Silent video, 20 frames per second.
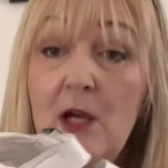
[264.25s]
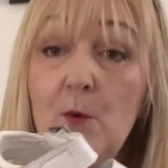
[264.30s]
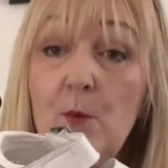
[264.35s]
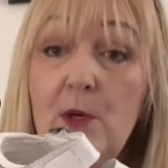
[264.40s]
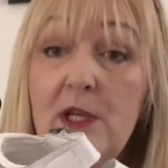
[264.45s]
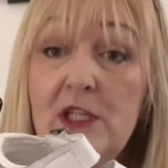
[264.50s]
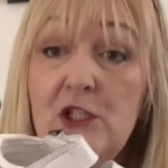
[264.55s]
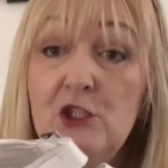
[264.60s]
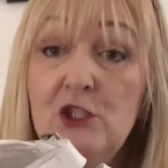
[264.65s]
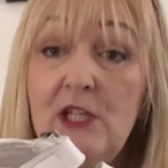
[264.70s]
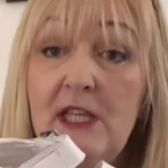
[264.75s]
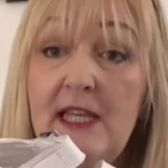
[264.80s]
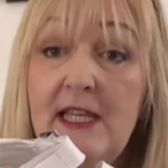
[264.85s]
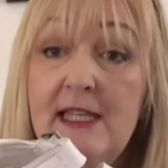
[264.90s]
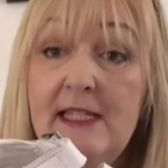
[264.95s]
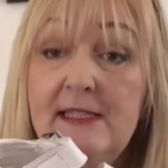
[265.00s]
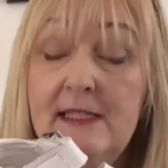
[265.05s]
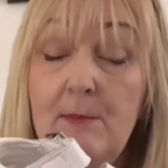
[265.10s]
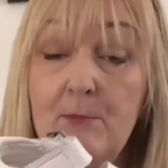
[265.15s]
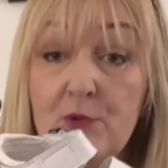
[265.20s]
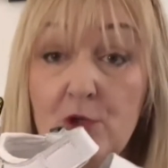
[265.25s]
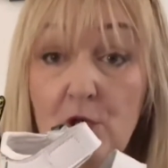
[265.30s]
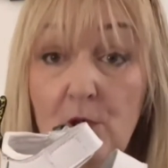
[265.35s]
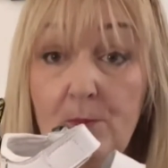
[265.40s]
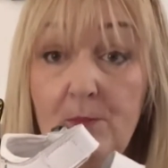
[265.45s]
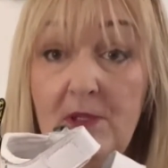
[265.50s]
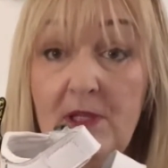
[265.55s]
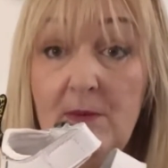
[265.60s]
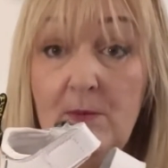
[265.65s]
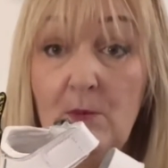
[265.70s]
which is a
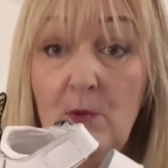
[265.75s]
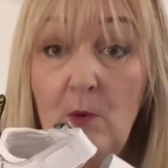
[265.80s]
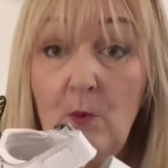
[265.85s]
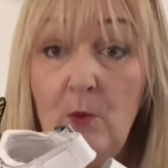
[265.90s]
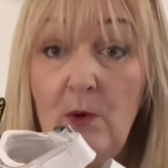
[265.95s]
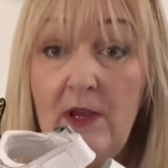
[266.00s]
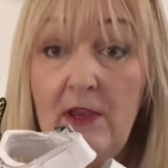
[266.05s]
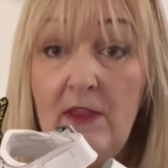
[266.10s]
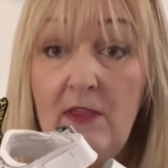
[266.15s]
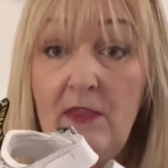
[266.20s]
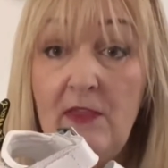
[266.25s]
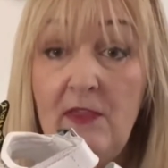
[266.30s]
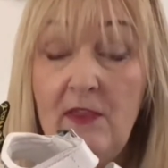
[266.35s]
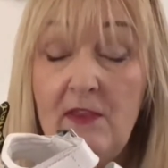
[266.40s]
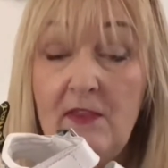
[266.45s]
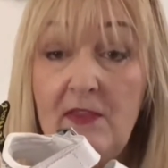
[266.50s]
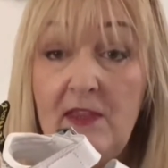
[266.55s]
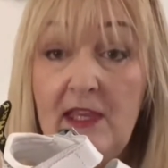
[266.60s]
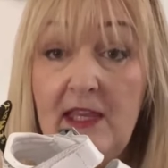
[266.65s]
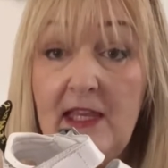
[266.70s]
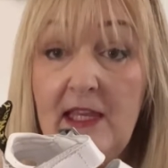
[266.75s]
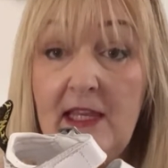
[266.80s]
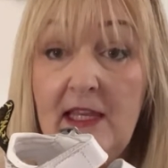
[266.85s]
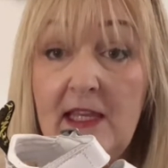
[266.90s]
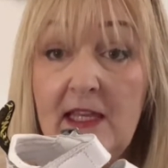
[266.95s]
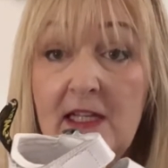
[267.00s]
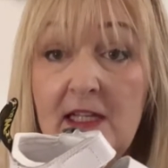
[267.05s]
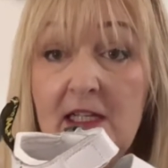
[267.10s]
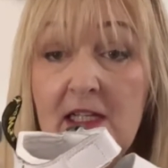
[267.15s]
problem with the